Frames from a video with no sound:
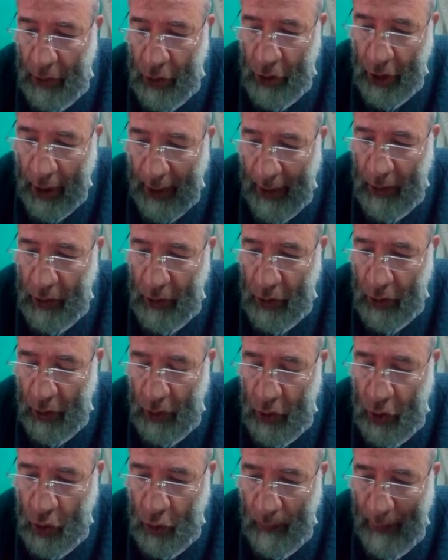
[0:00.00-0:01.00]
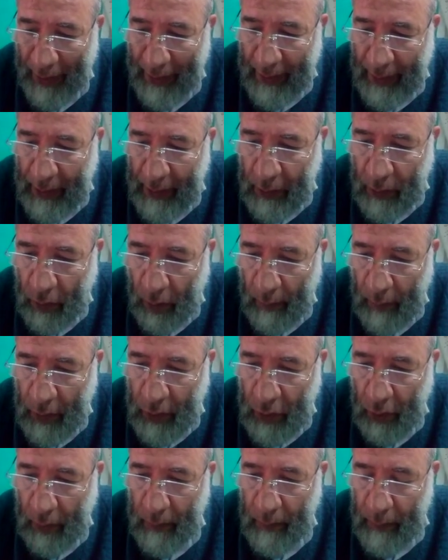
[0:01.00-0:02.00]
change in somatic
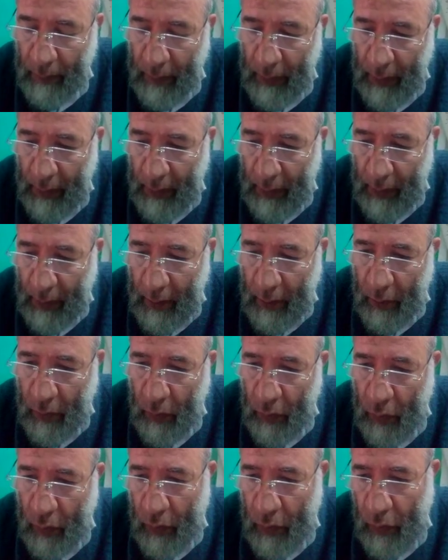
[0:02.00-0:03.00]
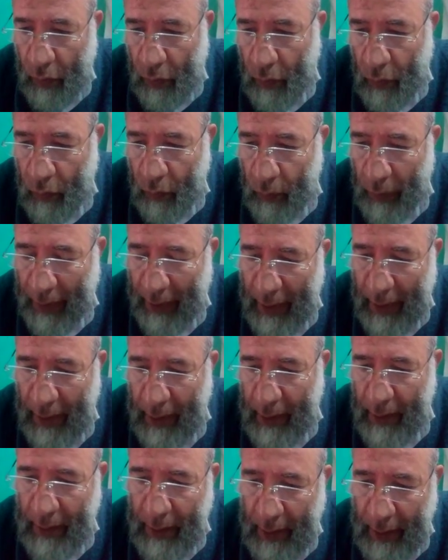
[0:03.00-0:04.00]
chromosome. We
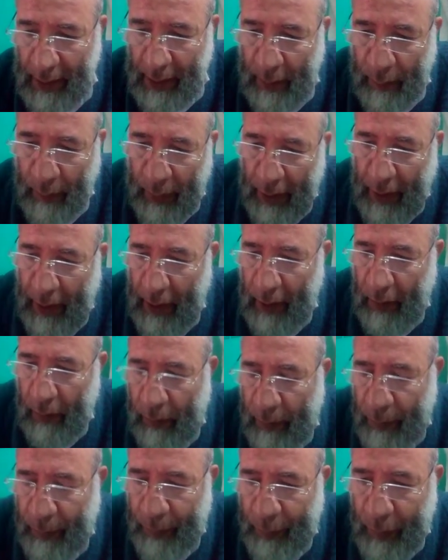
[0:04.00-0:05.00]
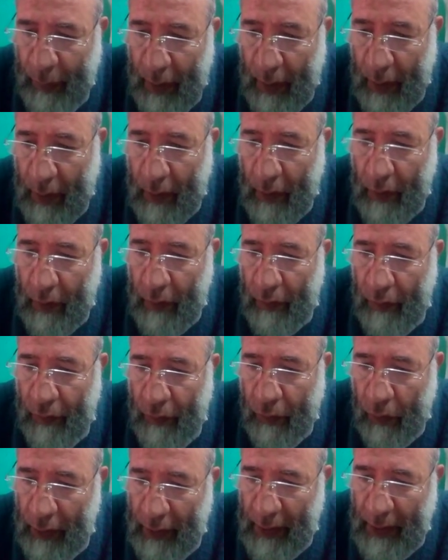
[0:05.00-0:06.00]
can explain now.
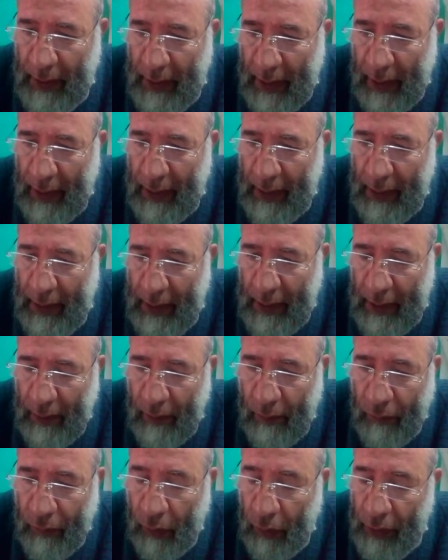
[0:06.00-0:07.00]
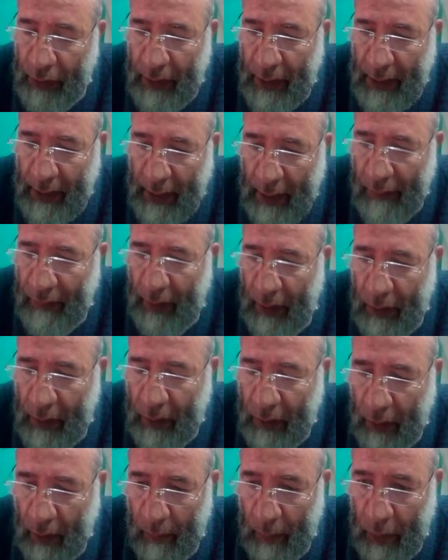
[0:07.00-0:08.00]
47
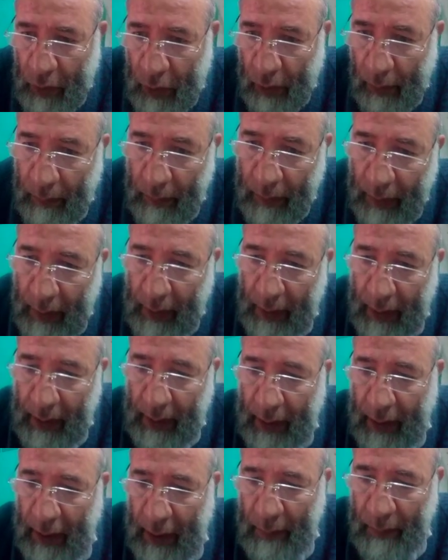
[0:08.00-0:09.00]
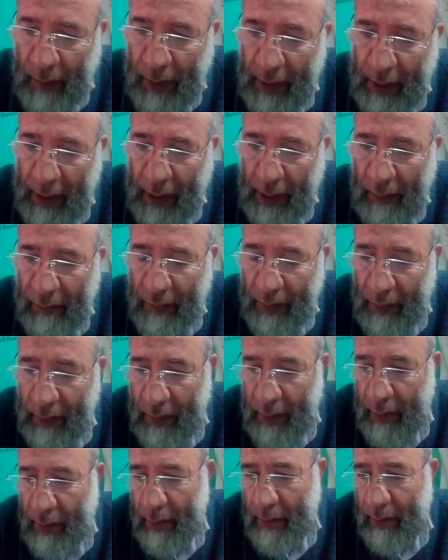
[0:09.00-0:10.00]
chromosome, it means
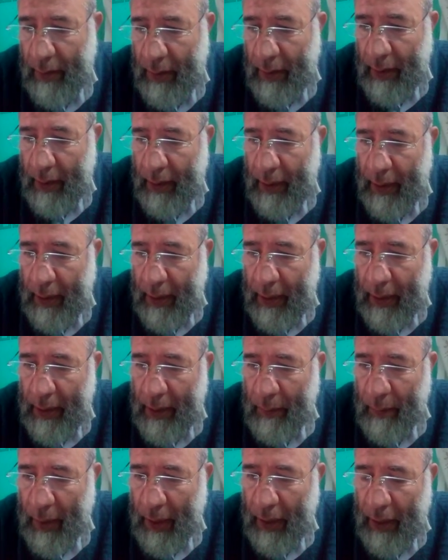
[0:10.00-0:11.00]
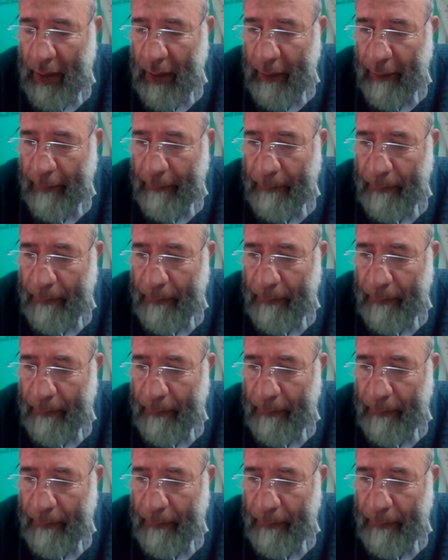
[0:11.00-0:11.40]
Klinefelter. It means